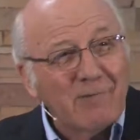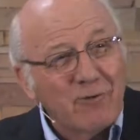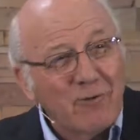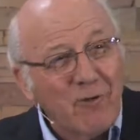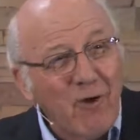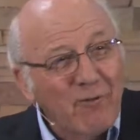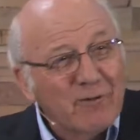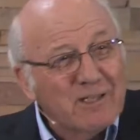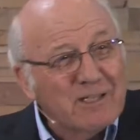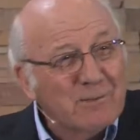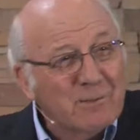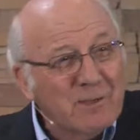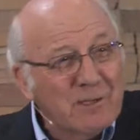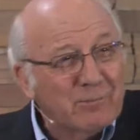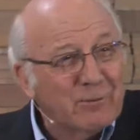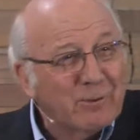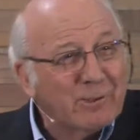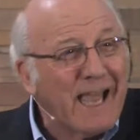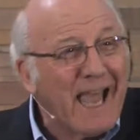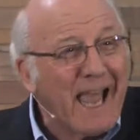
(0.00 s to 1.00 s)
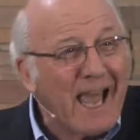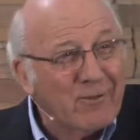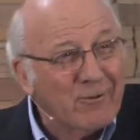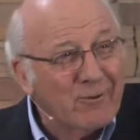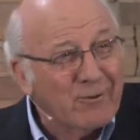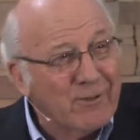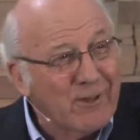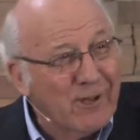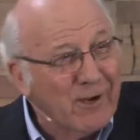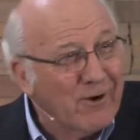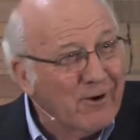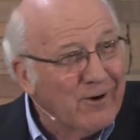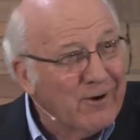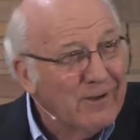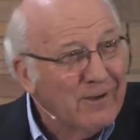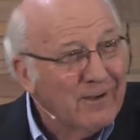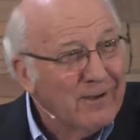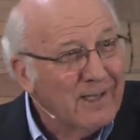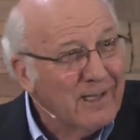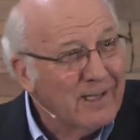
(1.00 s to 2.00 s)
with all these people gathered there
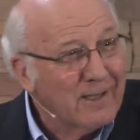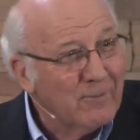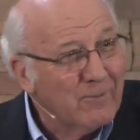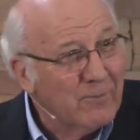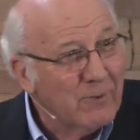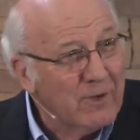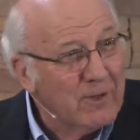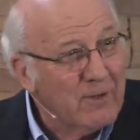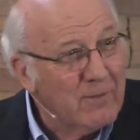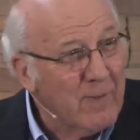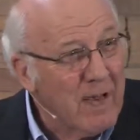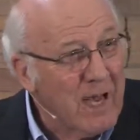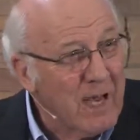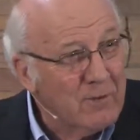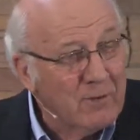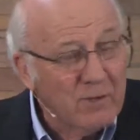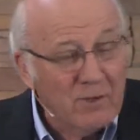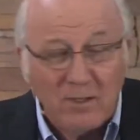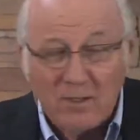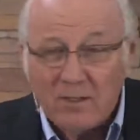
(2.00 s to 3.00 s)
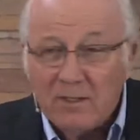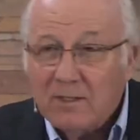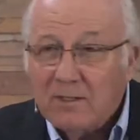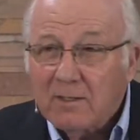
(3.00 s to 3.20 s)
at the foot of the mountain